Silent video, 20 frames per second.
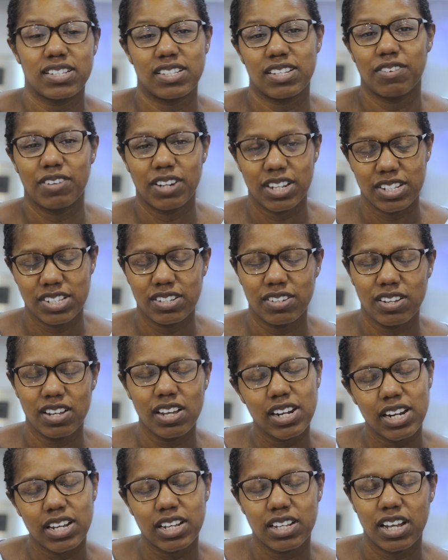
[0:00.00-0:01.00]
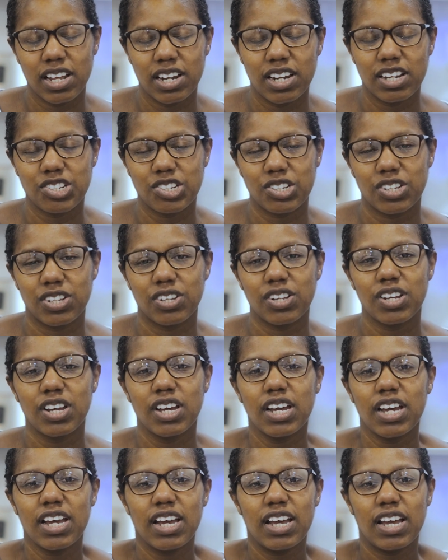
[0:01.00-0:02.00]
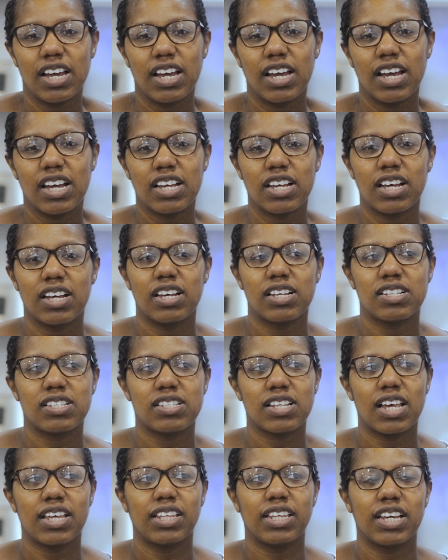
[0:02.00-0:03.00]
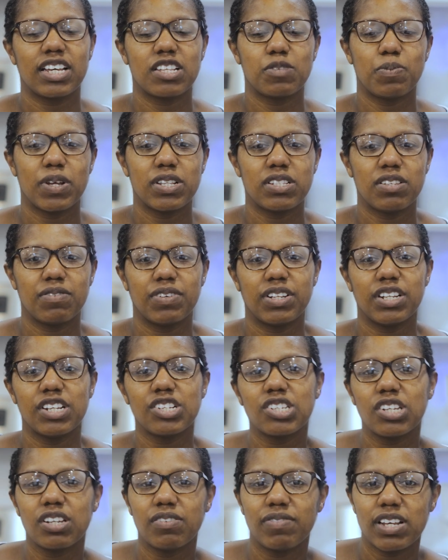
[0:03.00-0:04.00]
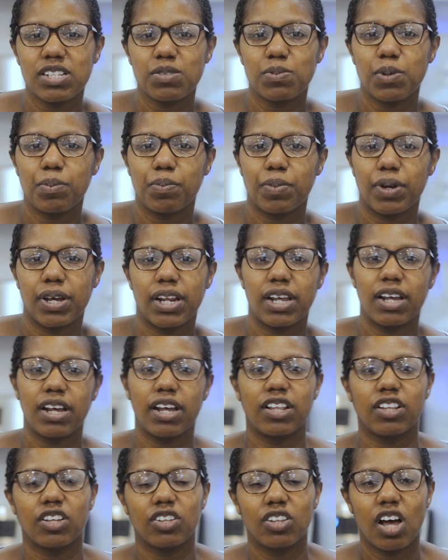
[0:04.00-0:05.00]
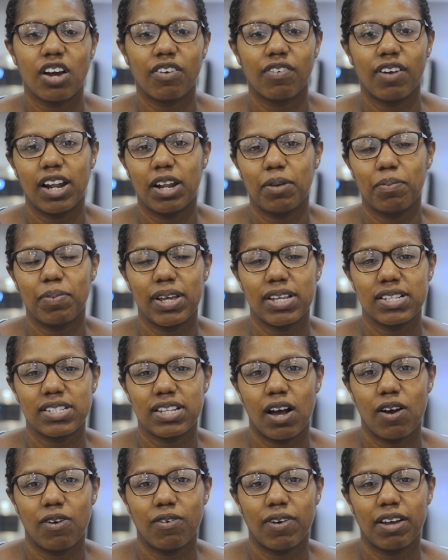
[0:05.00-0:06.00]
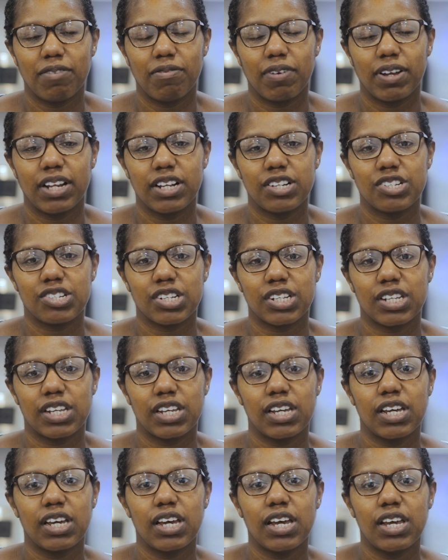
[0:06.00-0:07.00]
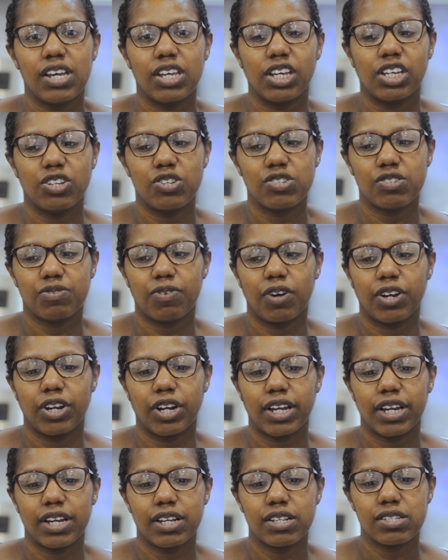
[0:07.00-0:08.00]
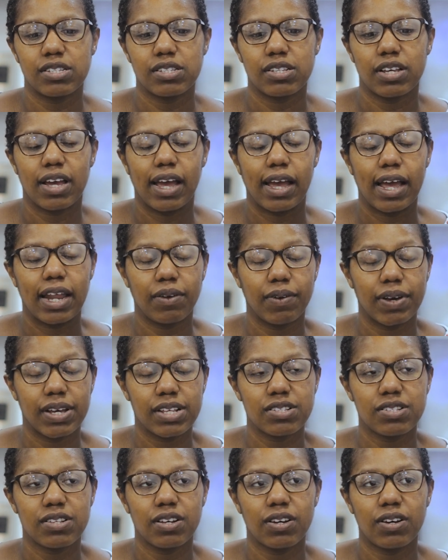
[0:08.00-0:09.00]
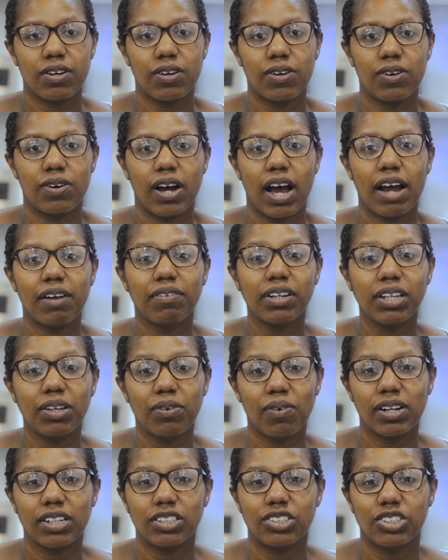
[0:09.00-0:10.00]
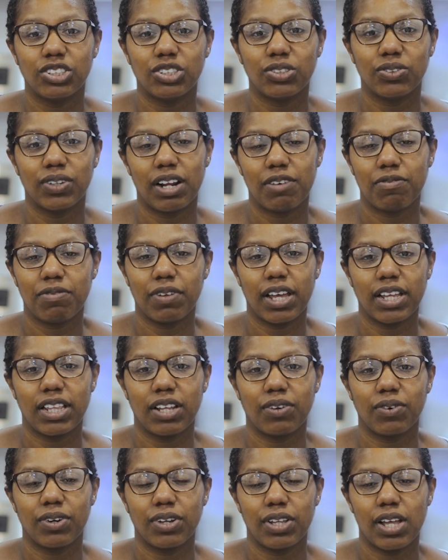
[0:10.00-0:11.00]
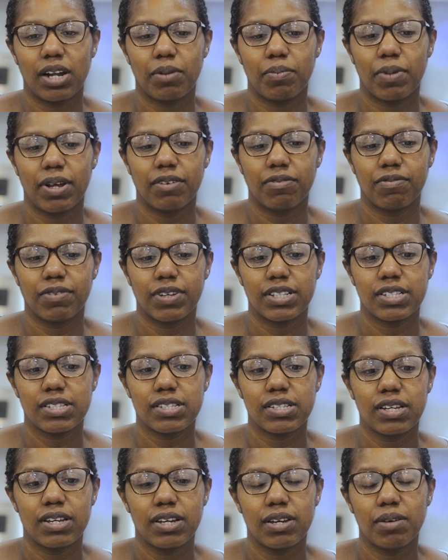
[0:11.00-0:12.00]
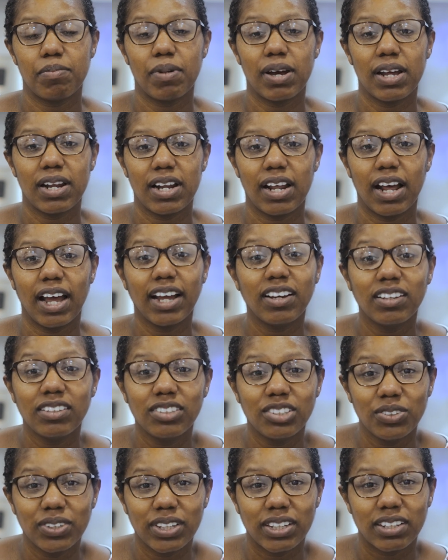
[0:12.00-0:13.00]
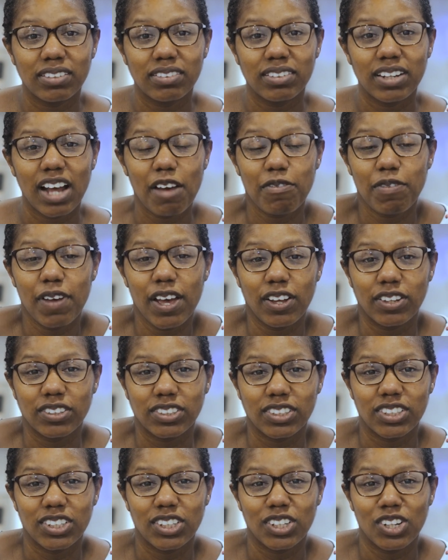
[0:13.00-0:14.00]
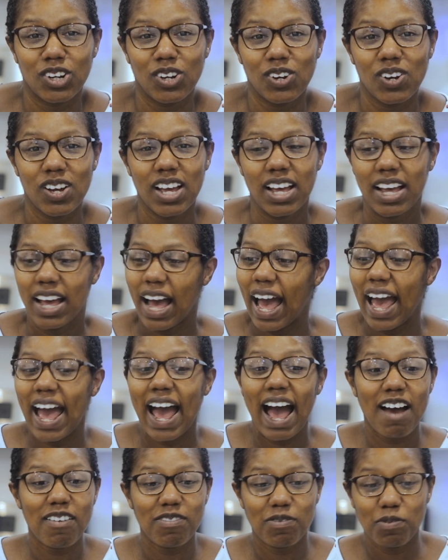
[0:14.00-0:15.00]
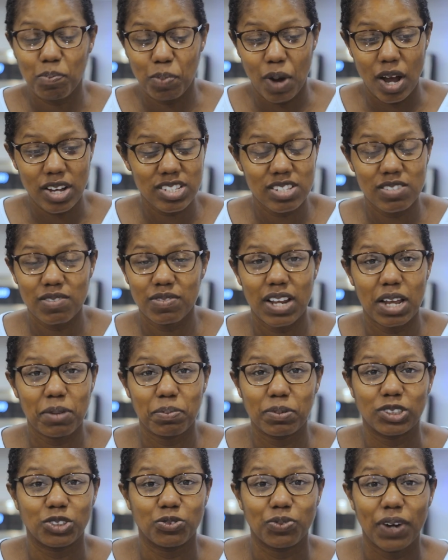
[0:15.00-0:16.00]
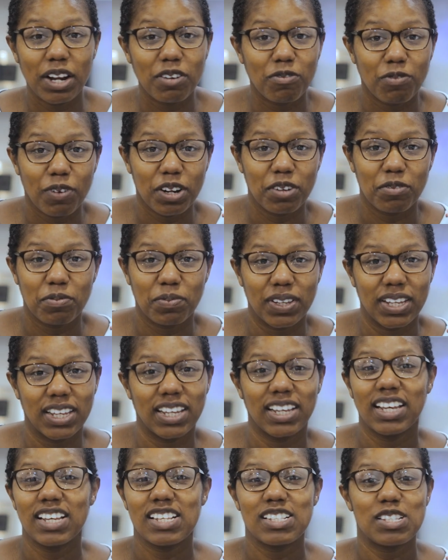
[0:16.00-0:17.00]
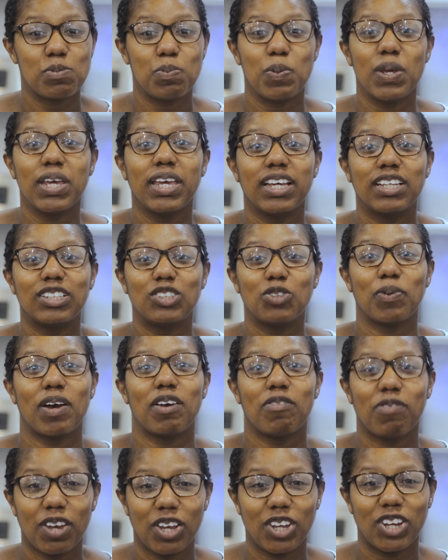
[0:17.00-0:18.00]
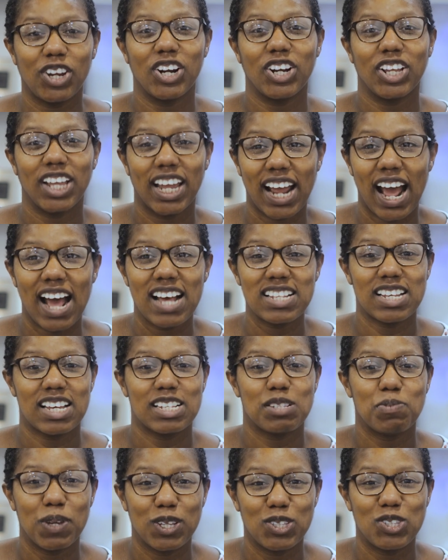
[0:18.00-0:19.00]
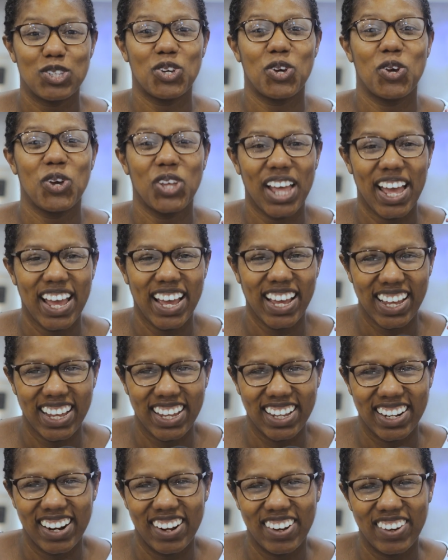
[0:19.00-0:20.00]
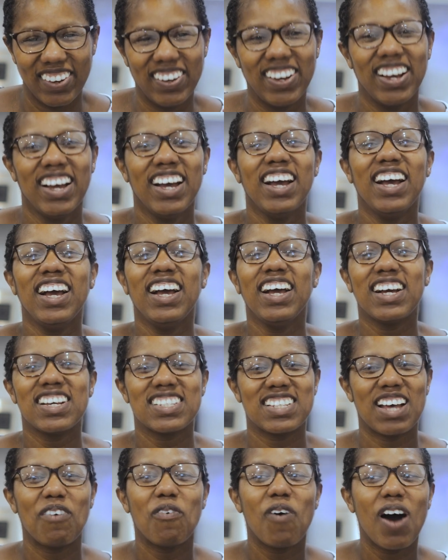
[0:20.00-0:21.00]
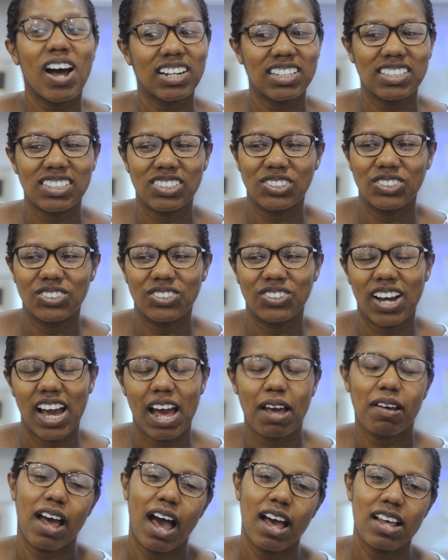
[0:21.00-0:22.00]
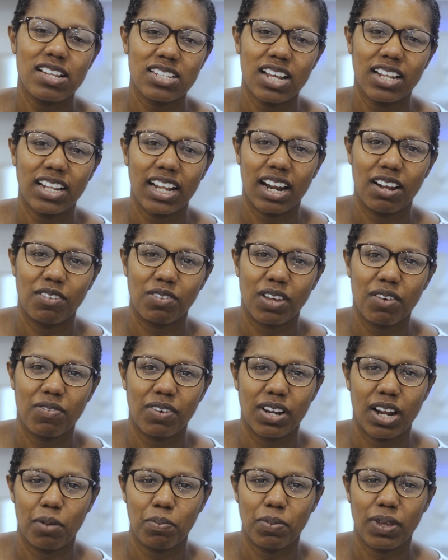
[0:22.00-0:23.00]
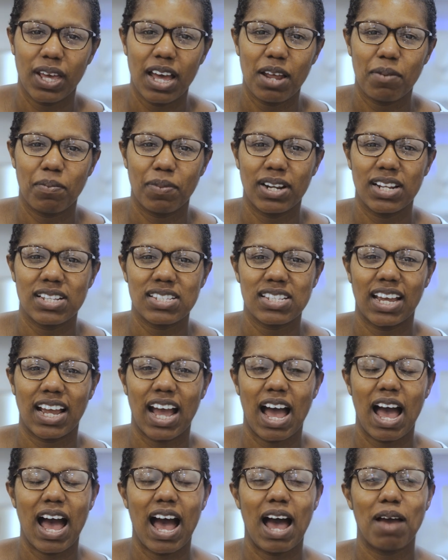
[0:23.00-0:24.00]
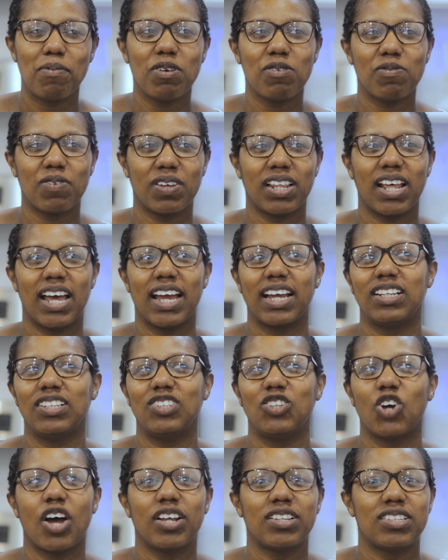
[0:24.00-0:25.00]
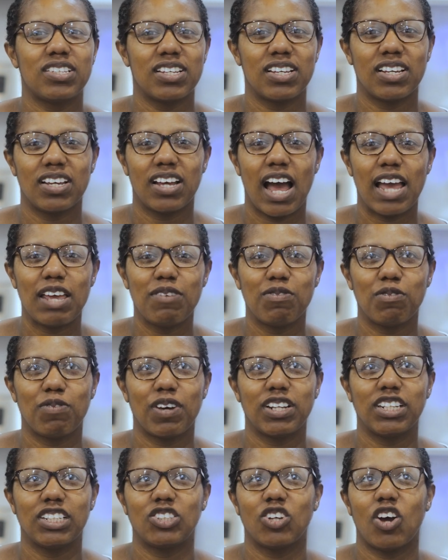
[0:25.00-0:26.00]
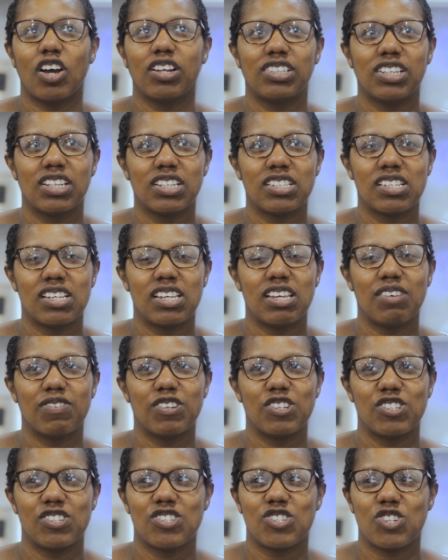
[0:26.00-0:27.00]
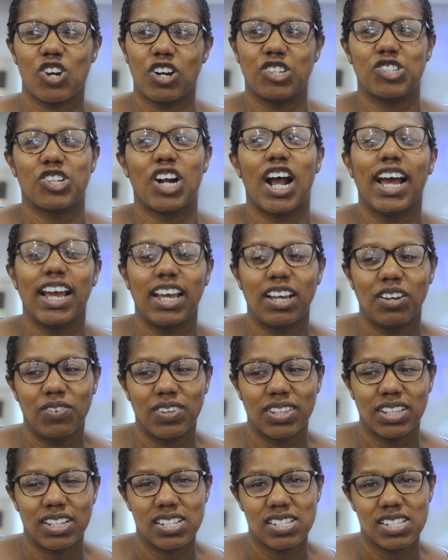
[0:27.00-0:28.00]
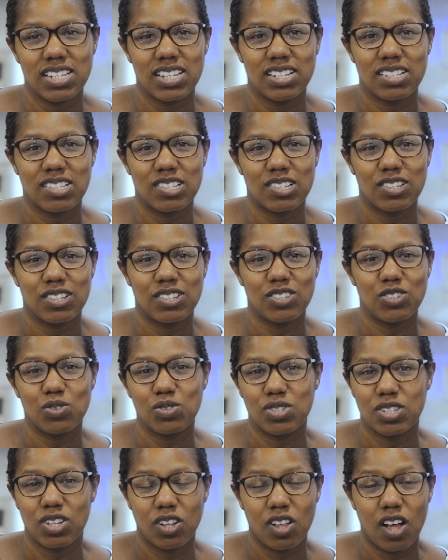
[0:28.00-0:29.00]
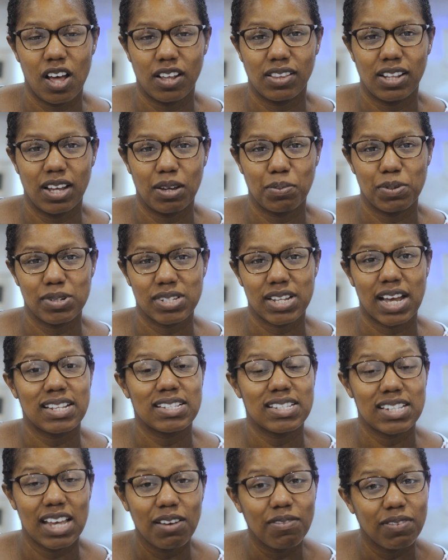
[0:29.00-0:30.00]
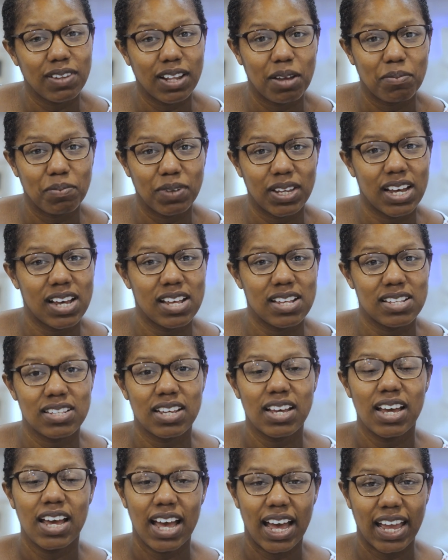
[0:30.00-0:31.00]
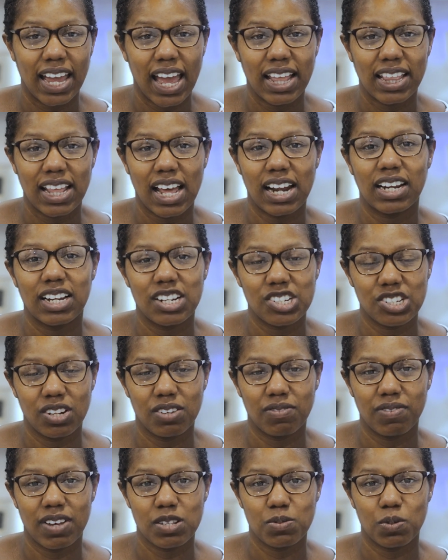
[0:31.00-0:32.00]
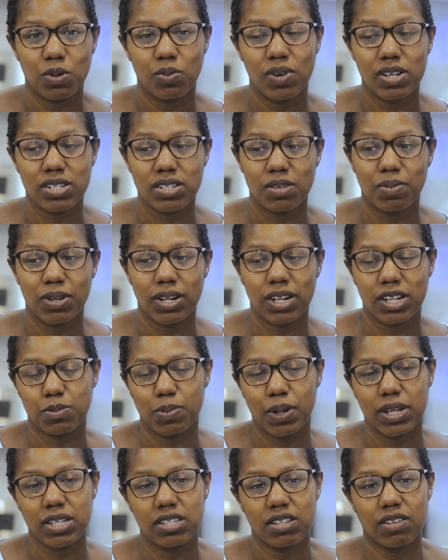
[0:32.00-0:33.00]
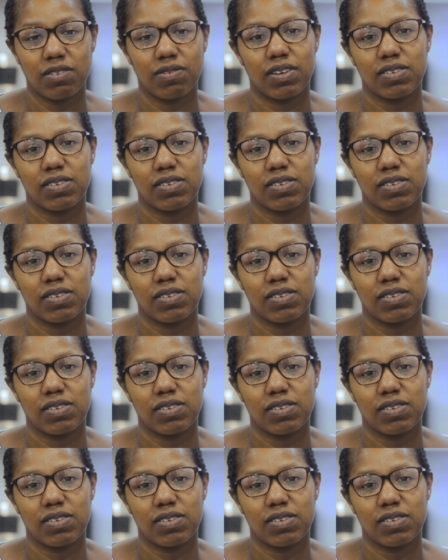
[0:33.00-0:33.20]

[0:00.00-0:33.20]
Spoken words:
It's an initial slightly expensive initial investment, but in the long run, it pays out, right? Financially, you can use it for all your kids. Anyway, so I really wanted to do it. I feel like there were a lot of benefits, but I couldn't do it. I failed, you know? I have boxes of diapers right in front of me, speaking to my failure, like as I speak to you, like, because I wanted to. It's not that I've given up yet, but it's like I'm even like daunted. I even find it daunting to even start trying with NT to use the cloth diapers. I saved them because, again, that initial investment was a bit expensive.